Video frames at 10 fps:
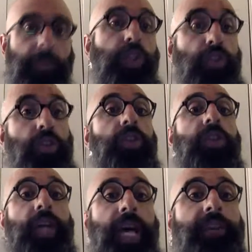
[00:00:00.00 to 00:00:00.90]
But you
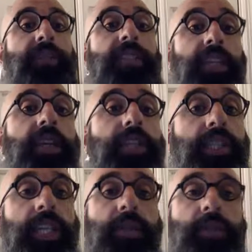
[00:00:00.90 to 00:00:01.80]
still have seat on the
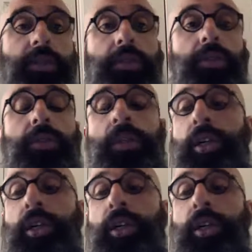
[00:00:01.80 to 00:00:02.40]
table to